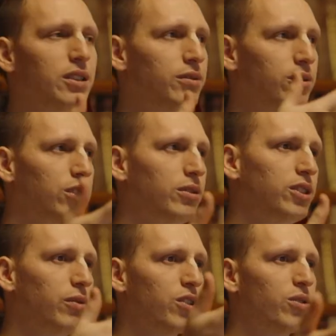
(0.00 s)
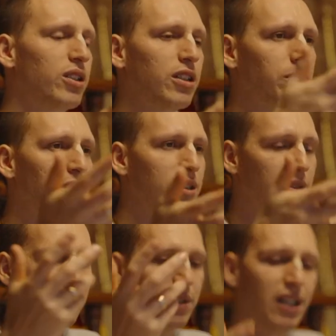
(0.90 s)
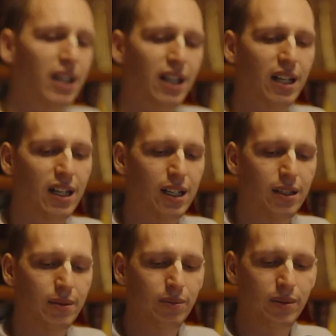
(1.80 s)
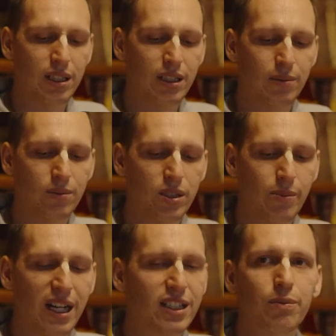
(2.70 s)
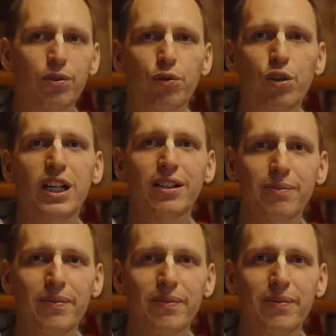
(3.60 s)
she wants to give me some item for free.